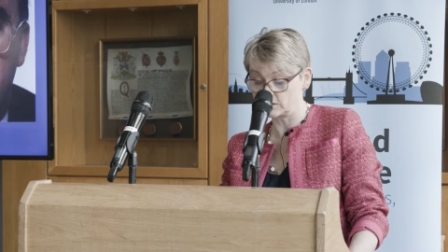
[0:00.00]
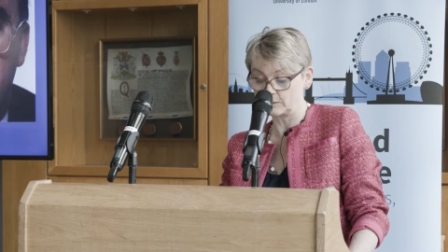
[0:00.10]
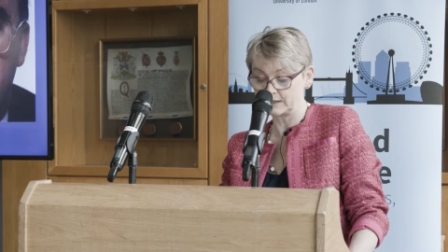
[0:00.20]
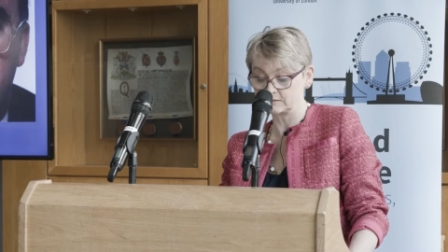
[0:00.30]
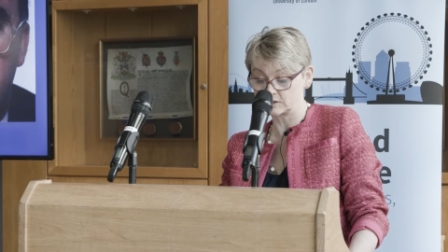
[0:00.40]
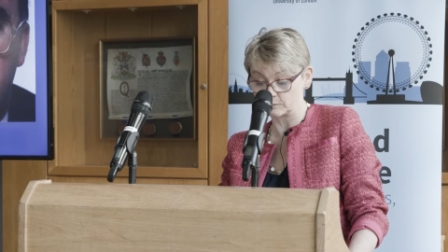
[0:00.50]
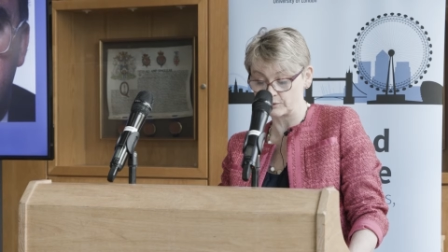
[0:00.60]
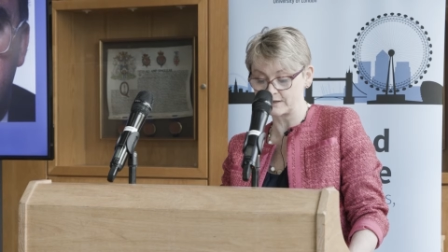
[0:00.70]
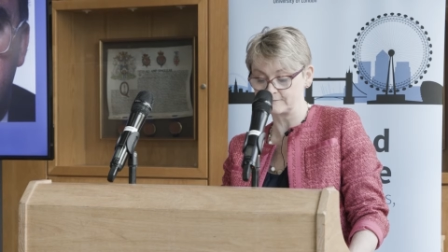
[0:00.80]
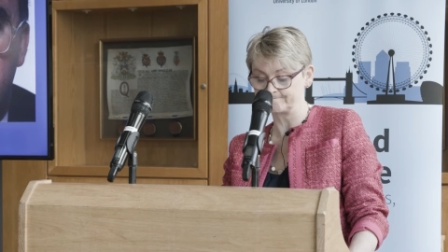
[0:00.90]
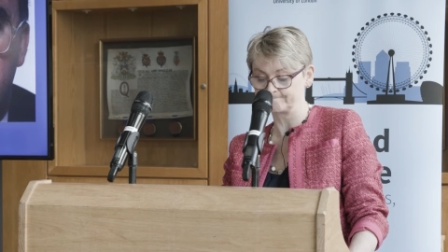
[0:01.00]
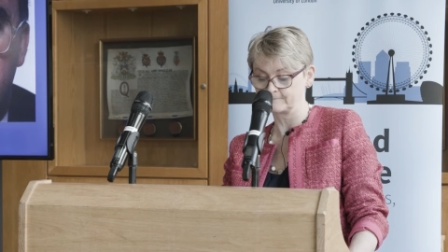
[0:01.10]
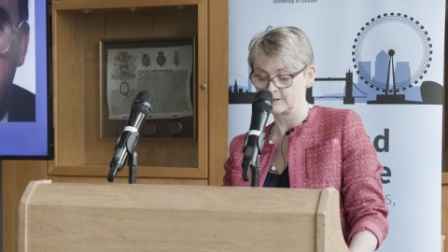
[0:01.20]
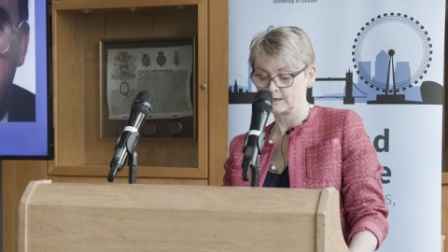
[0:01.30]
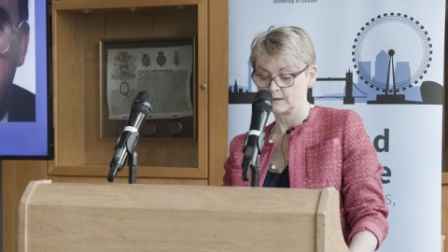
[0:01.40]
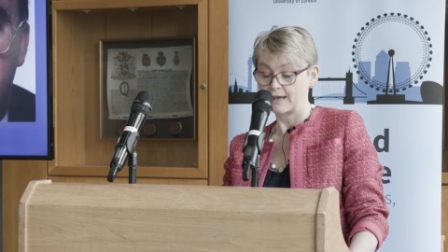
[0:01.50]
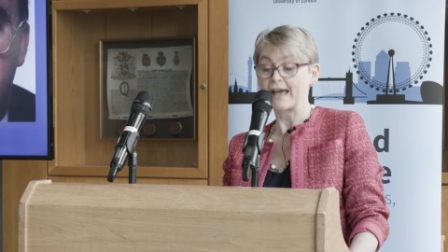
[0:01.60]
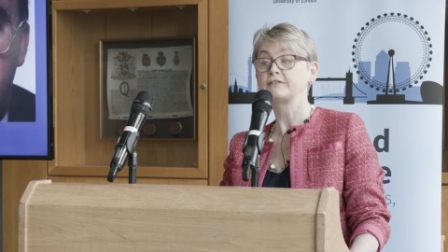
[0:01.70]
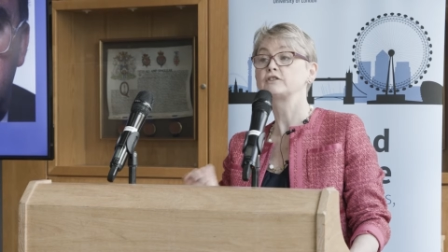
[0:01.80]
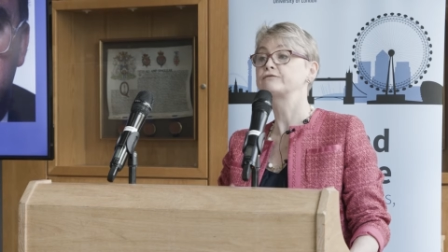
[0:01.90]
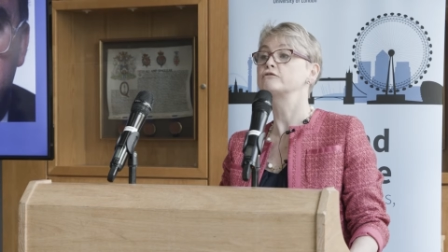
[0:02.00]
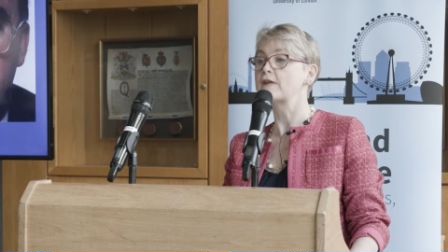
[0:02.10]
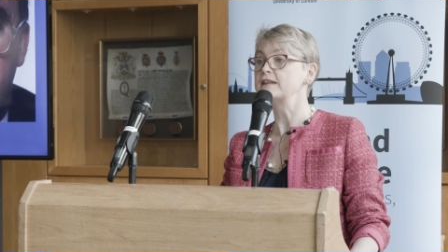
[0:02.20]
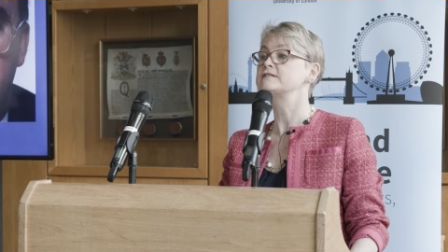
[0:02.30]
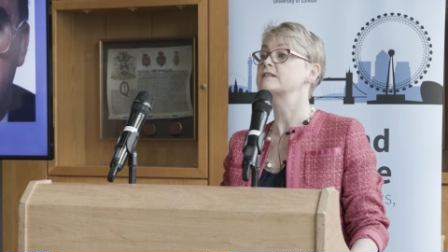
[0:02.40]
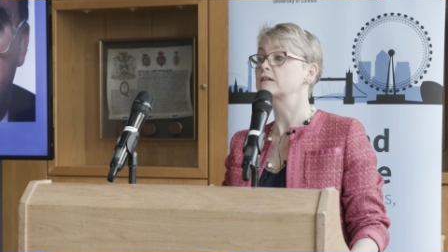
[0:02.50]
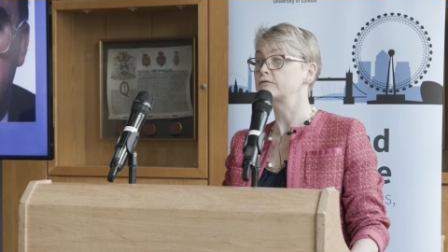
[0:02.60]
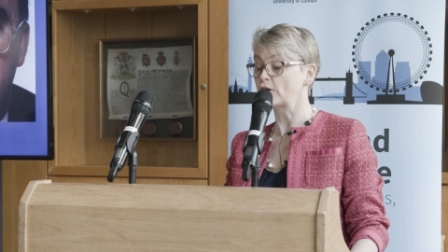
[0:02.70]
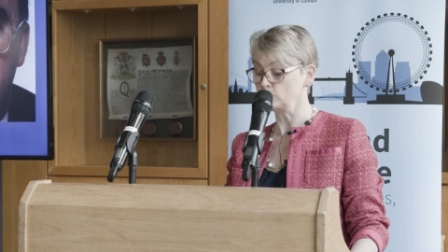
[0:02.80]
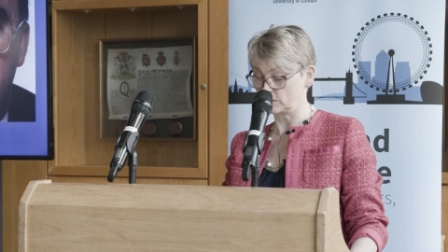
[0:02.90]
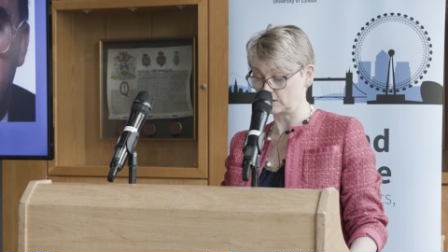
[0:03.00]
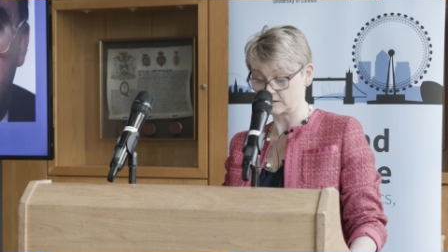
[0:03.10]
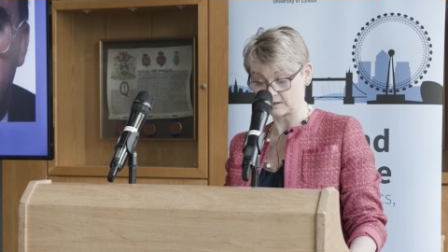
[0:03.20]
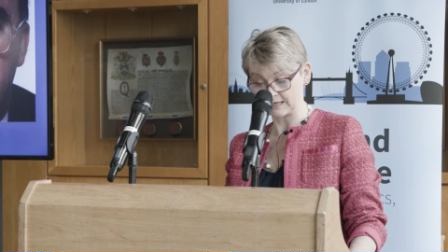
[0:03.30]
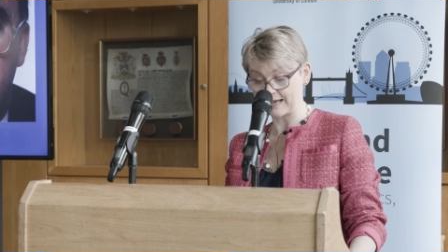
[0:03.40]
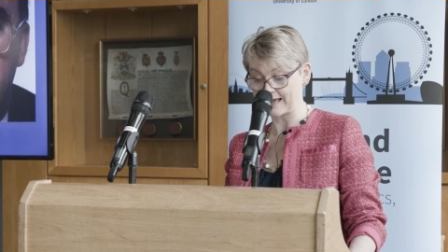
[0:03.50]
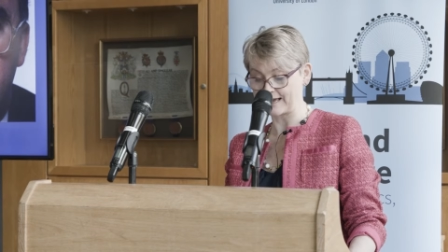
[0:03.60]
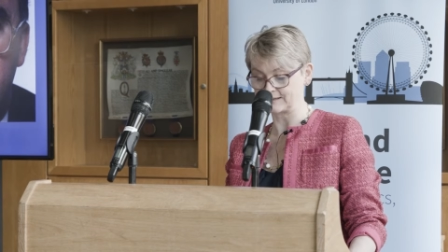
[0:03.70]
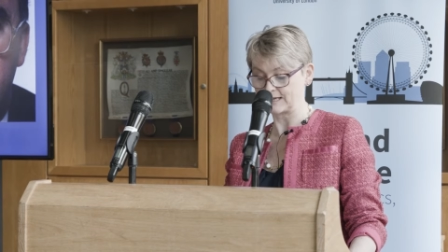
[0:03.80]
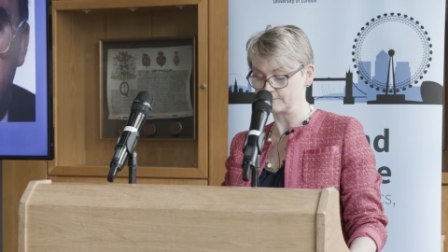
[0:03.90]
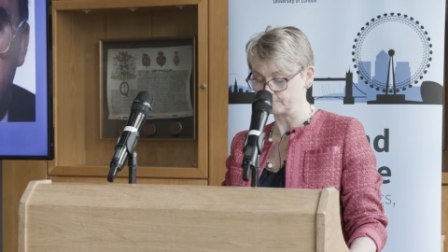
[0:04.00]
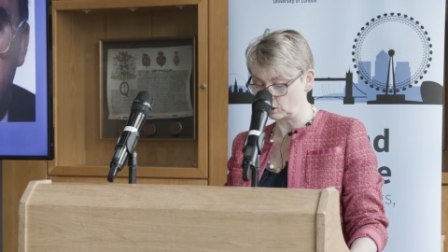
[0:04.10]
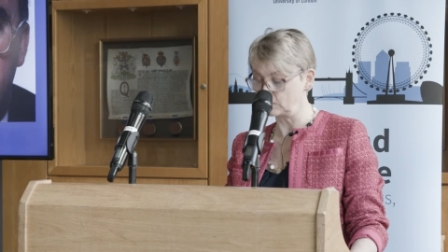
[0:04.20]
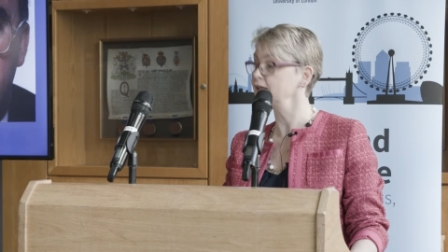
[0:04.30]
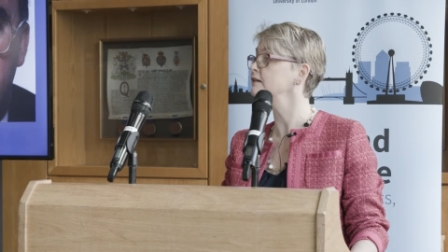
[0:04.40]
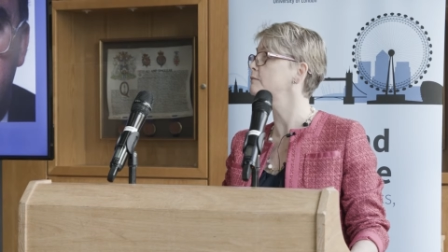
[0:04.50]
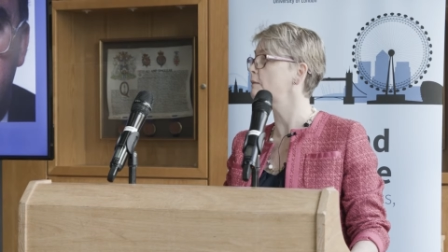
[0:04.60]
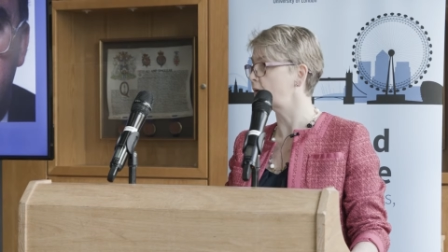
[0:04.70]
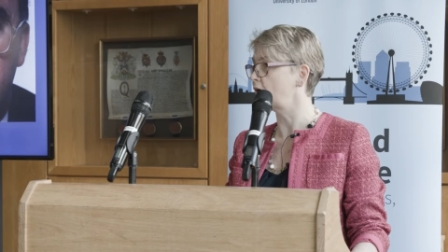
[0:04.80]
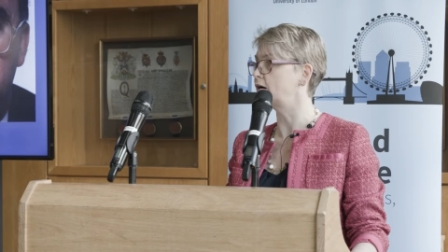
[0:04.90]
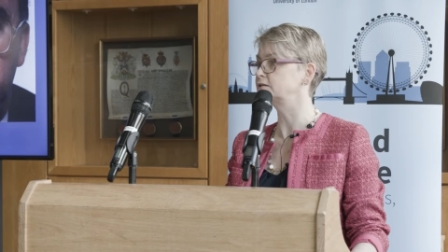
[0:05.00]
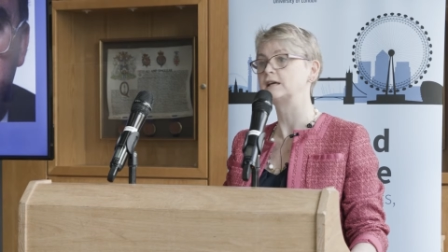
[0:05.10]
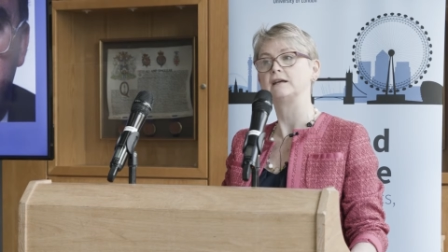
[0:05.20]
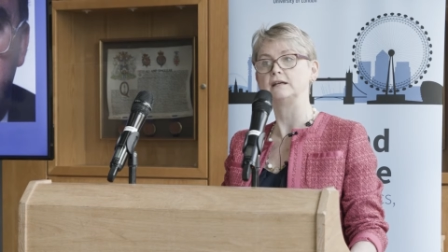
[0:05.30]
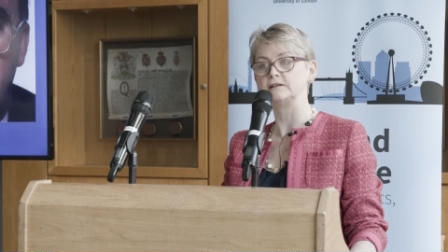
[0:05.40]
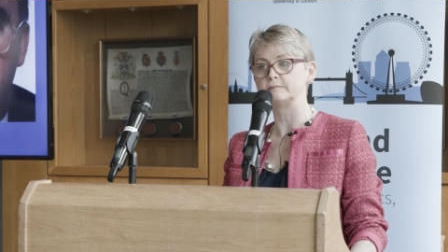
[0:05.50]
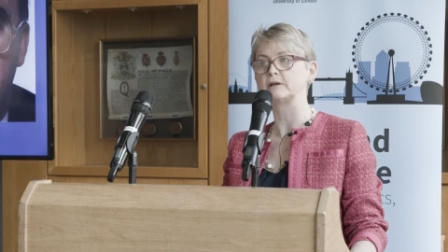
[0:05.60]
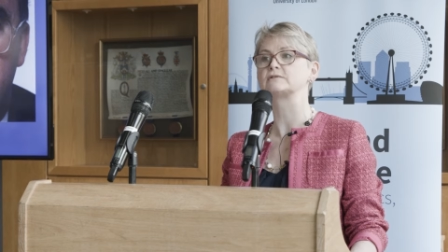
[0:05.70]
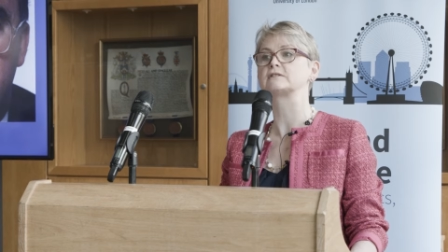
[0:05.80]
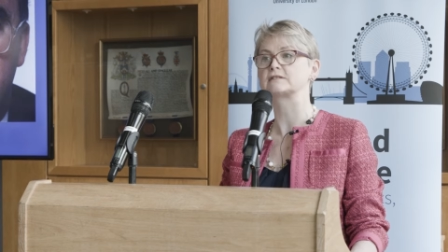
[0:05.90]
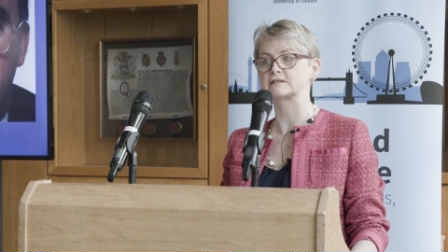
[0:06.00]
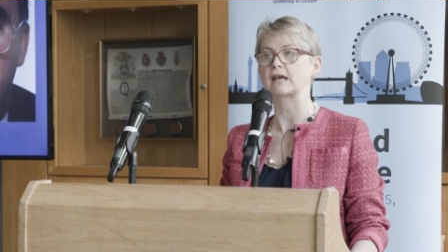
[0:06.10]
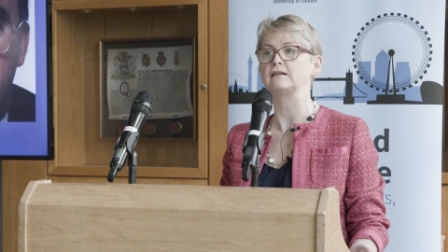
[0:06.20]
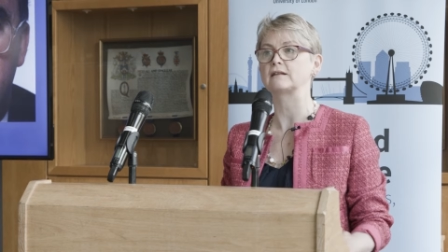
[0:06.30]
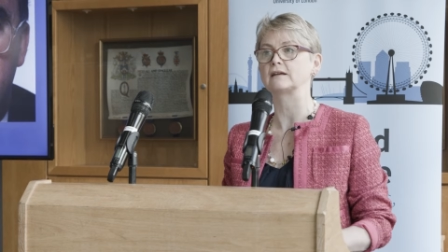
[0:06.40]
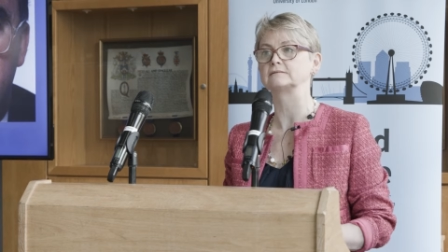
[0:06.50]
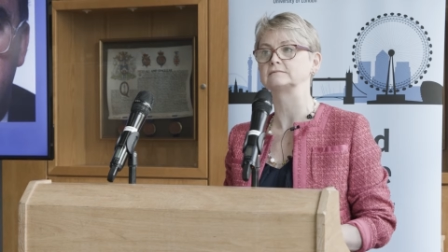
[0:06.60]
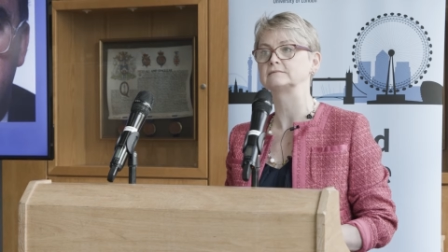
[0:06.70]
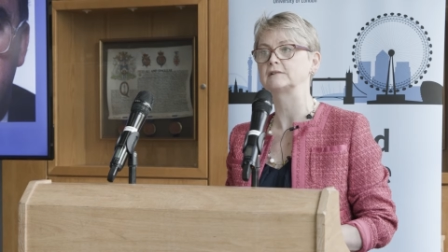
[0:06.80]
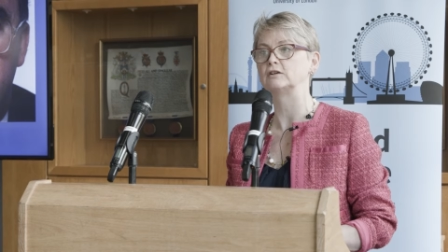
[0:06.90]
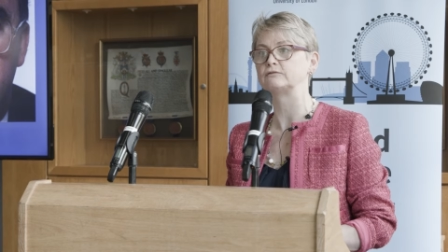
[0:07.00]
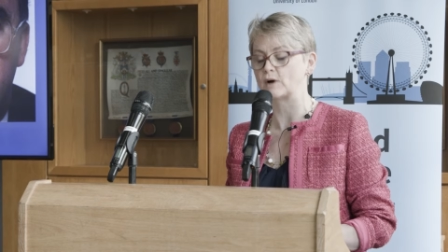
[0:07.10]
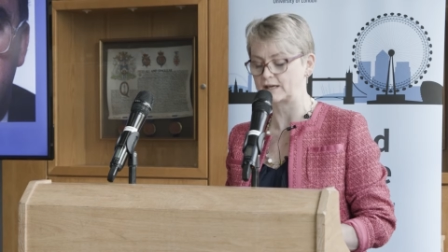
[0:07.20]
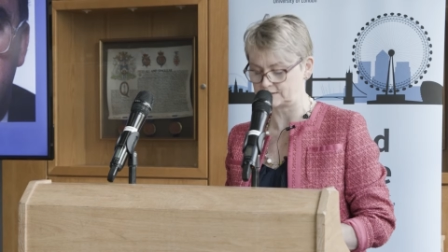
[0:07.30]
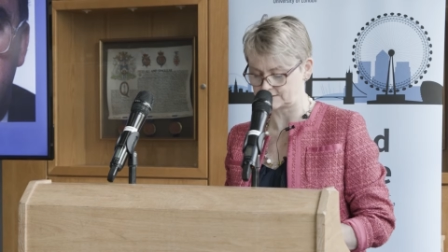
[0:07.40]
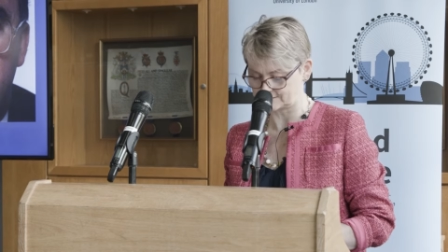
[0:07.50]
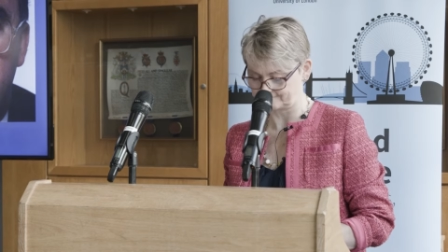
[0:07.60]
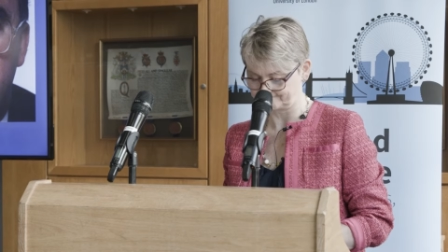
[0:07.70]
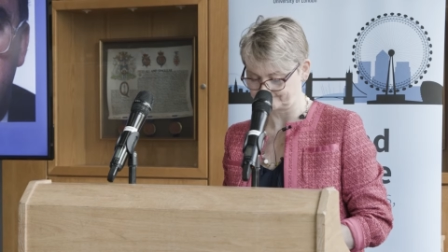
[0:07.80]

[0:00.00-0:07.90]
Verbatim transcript: were doing to Britain and the forensic focus that he had in pulling them apart in the most scathing of ways.